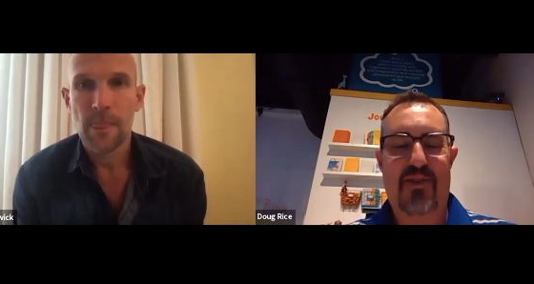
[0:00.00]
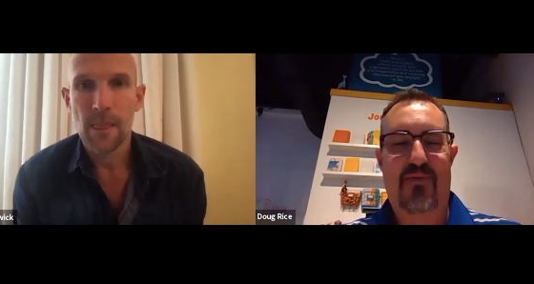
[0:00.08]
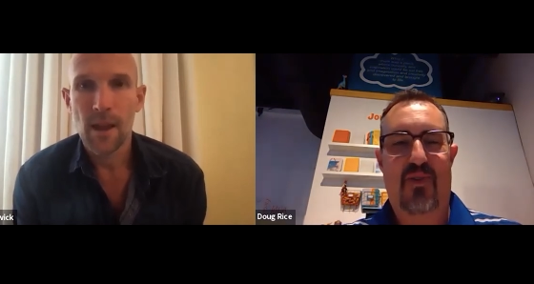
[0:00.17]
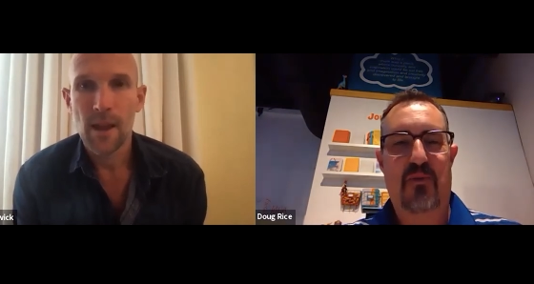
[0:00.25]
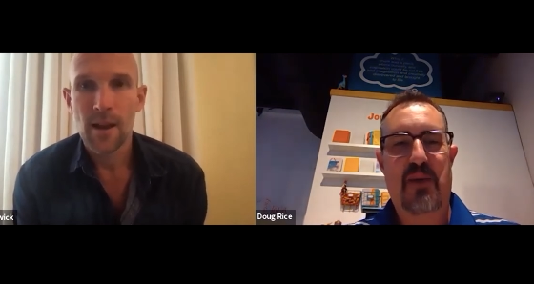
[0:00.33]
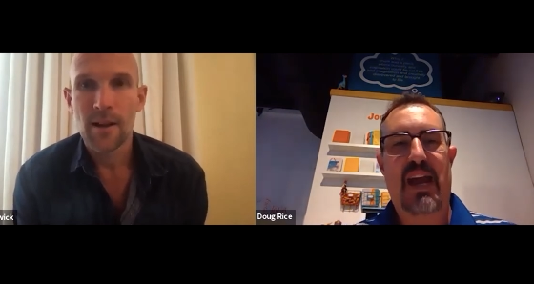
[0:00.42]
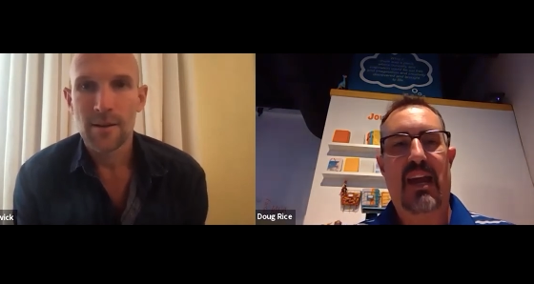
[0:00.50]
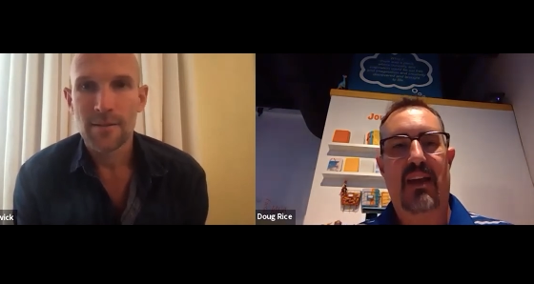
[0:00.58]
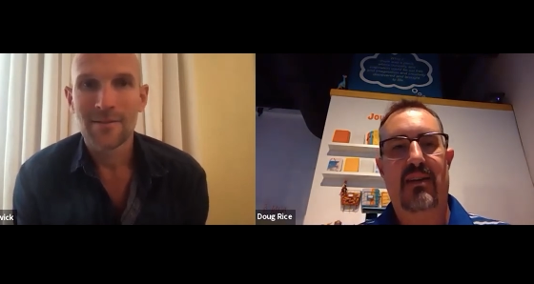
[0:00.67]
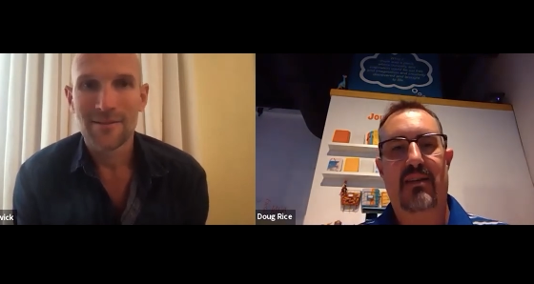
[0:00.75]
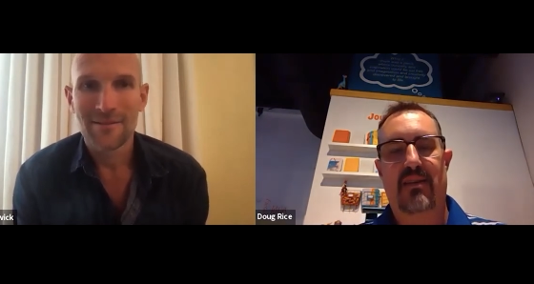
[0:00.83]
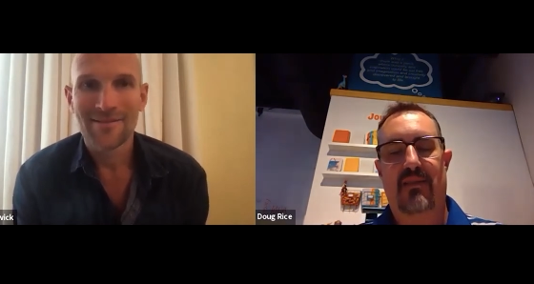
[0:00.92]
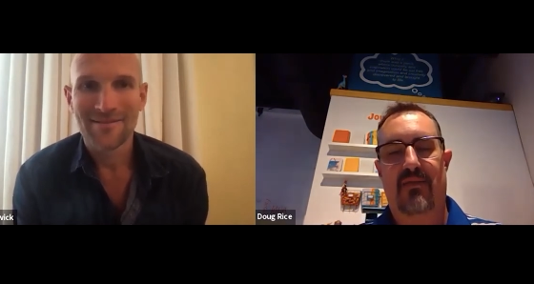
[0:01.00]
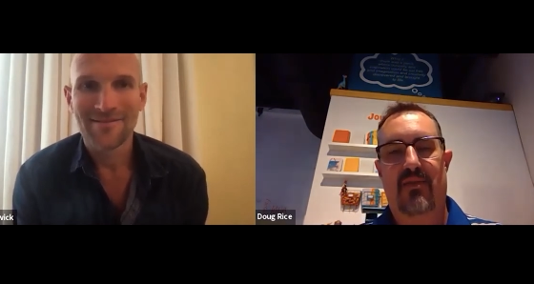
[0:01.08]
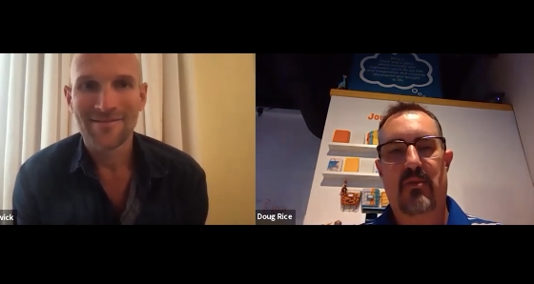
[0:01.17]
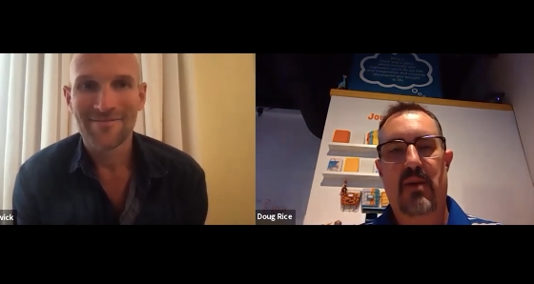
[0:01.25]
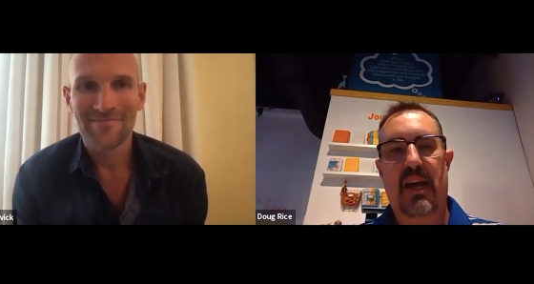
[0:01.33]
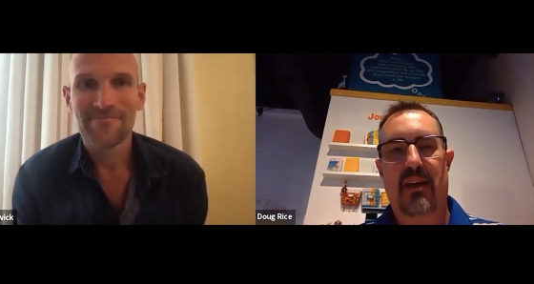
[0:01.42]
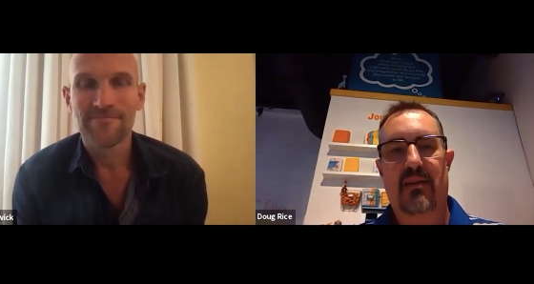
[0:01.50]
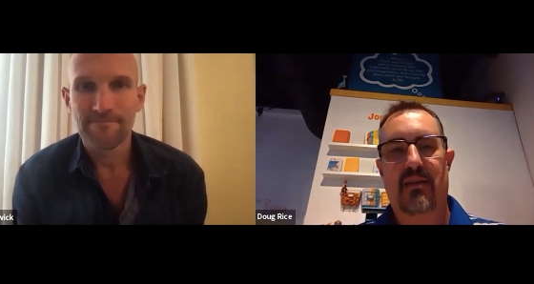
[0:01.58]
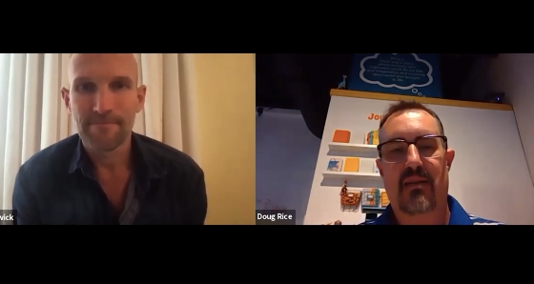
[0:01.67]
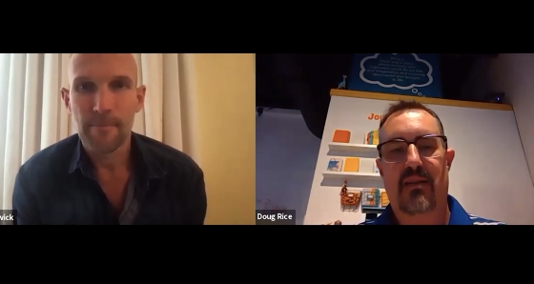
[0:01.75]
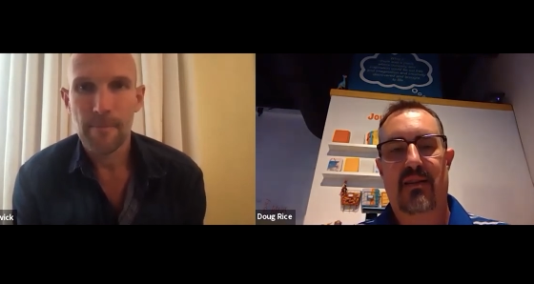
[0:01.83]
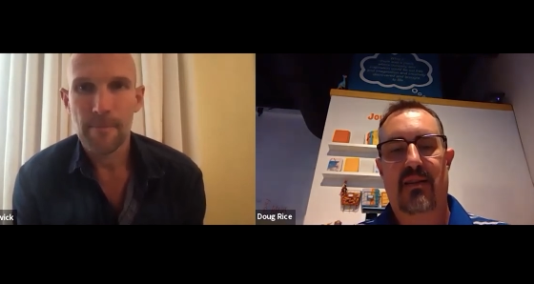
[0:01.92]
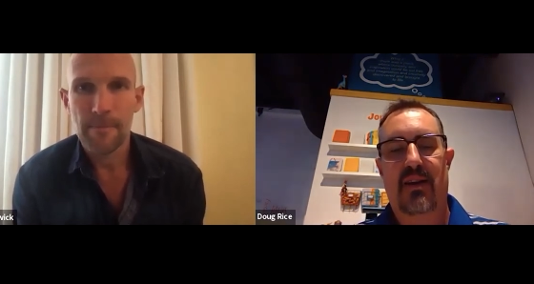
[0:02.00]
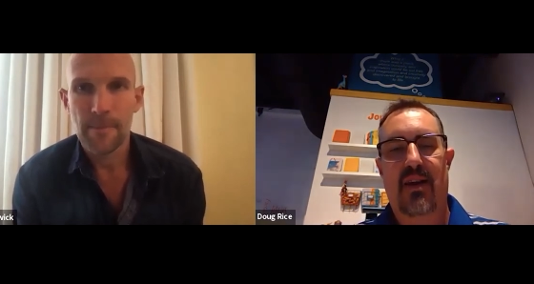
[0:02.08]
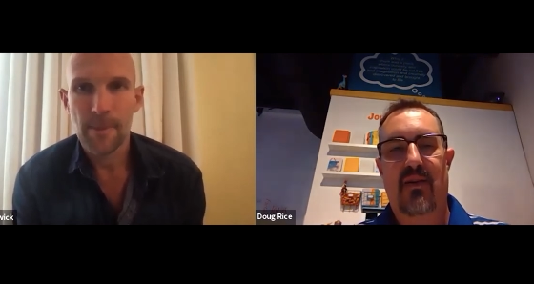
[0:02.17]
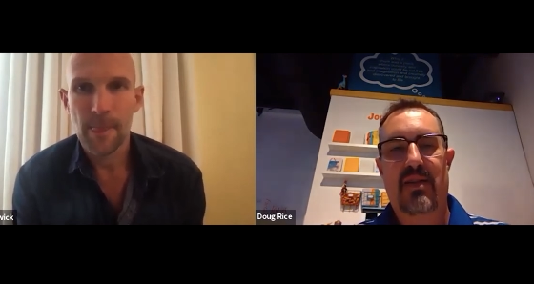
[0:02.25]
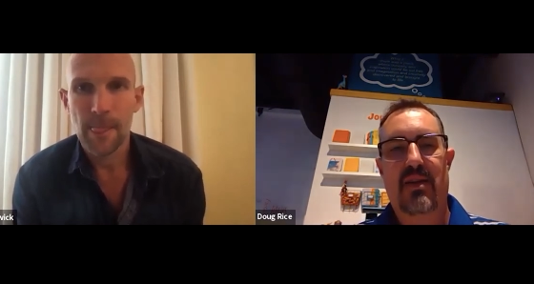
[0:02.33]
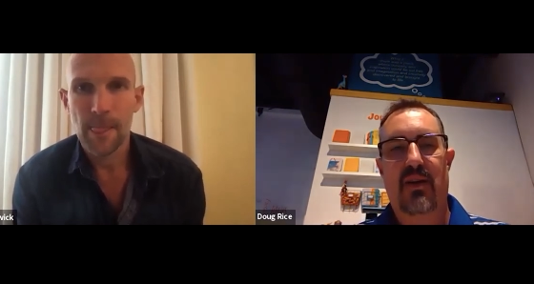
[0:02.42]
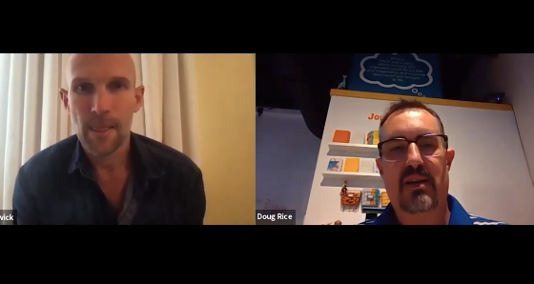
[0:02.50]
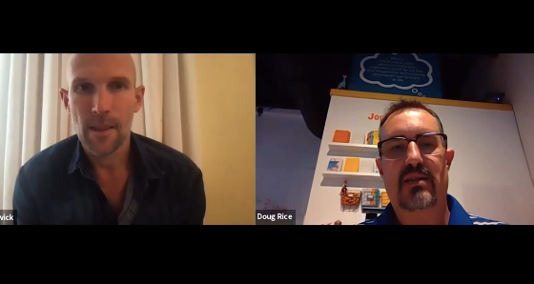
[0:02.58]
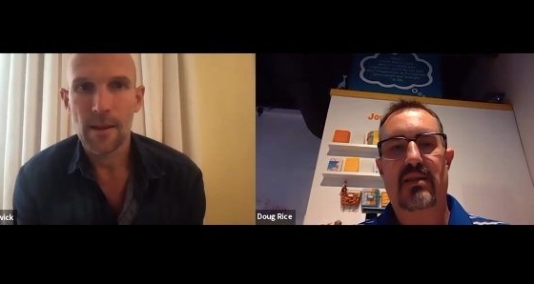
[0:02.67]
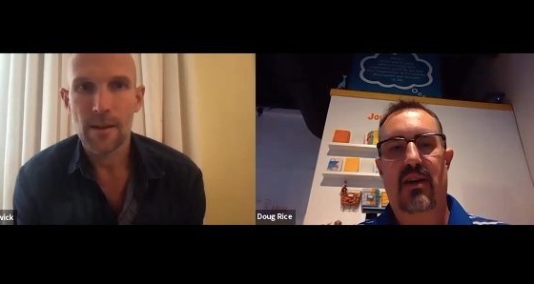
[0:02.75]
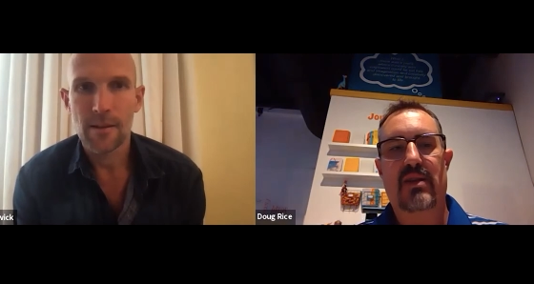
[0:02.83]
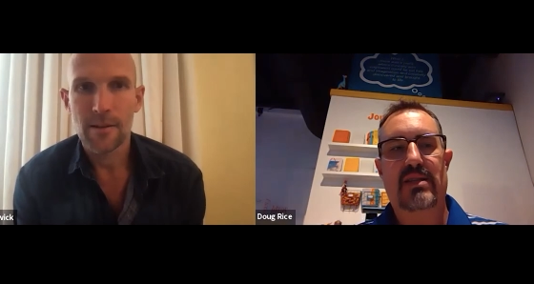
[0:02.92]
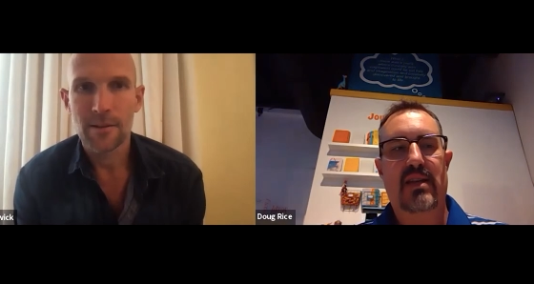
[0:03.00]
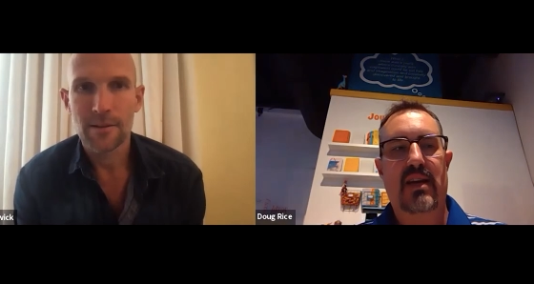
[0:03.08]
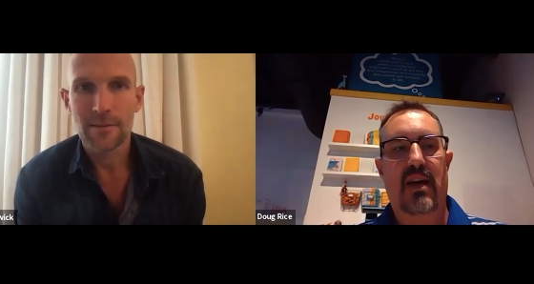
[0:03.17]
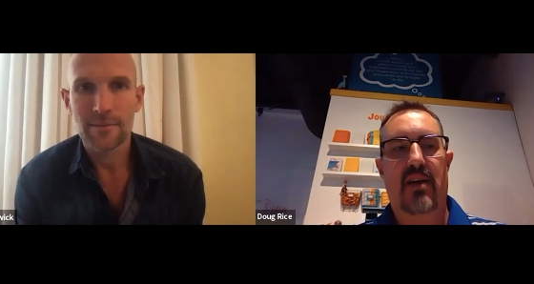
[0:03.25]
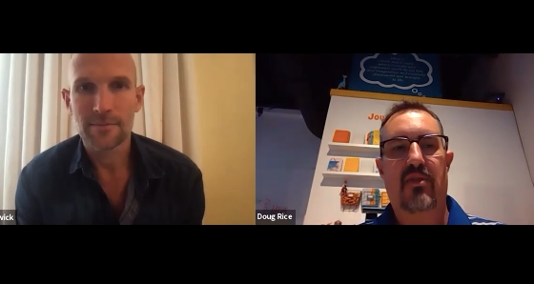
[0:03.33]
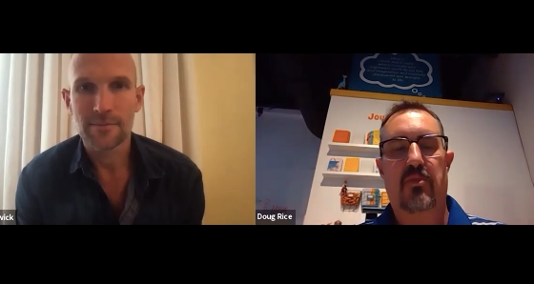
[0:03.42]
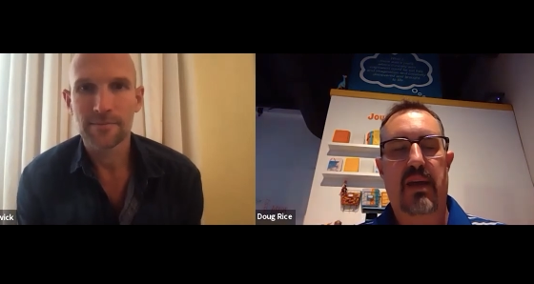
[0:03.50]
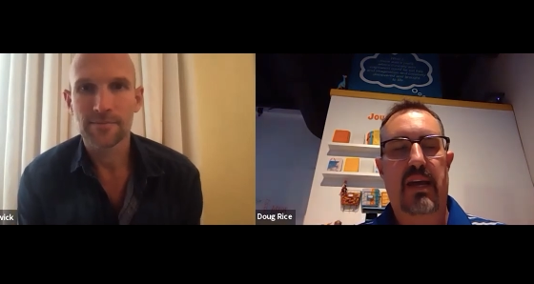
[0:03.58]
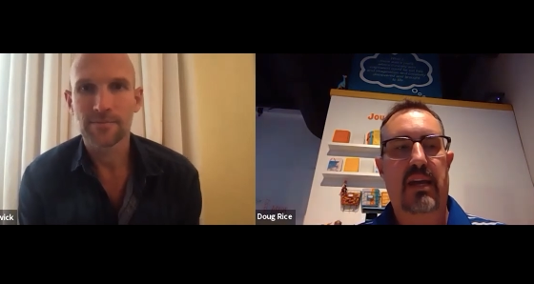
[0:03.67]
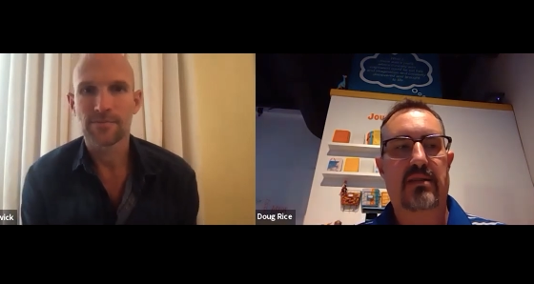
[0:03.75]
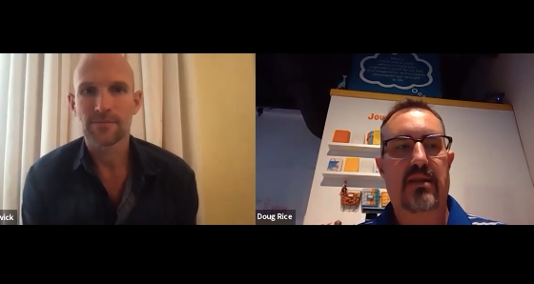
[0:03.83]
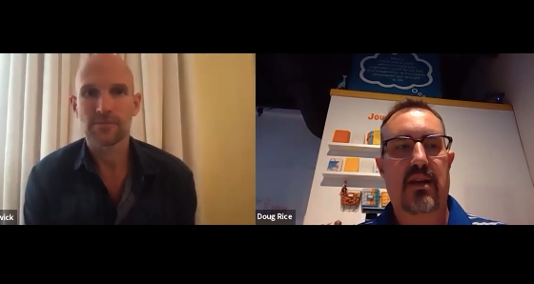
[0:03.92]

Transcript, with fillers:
Speaker 1: for for me, for me, you know. And there is there is the other piece.